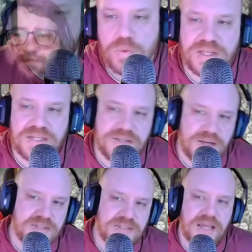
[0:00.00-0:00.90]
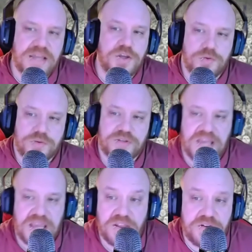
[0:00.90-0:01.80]
well, it does let you
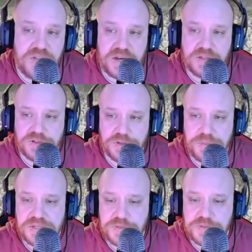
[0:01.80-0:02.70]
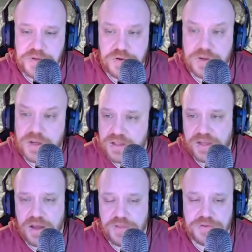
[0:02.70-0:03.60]
tailor that a little bit. So, I mean, you can
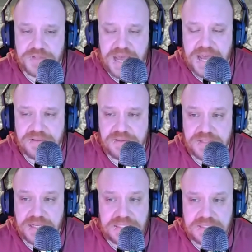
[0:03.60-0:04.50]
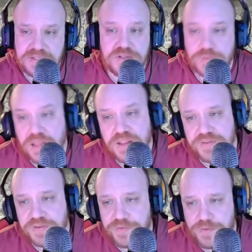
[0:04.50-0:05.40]
click on those ads and say, "This isn't
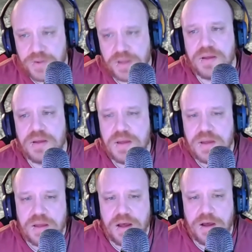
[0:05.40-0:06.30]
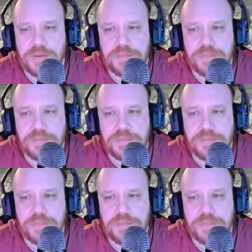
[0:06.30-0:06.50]
relevant for me." Um,